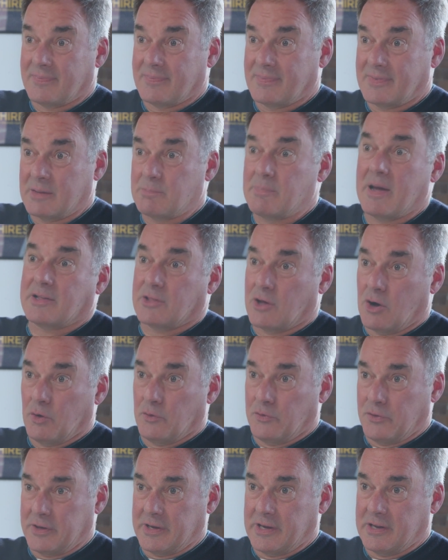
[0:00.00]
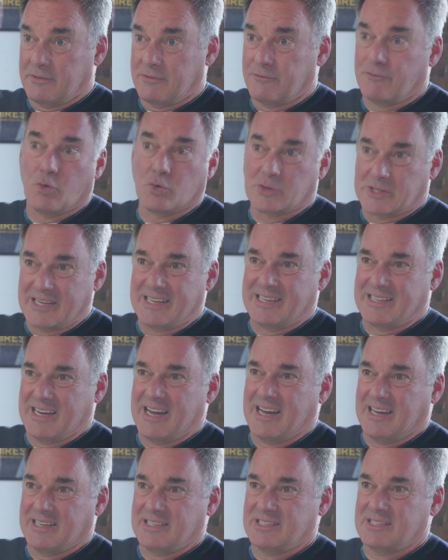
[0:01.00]
They'd make the whole thing in 14
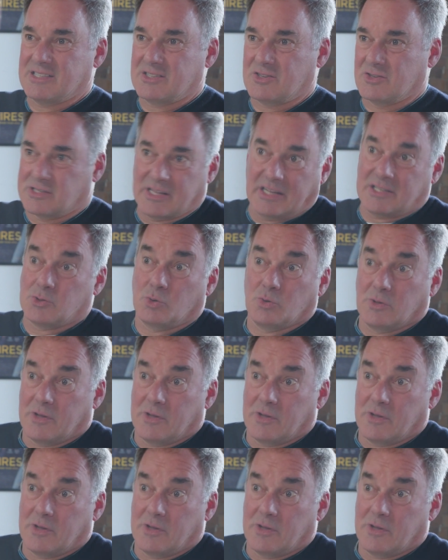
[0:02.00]
days, because that's all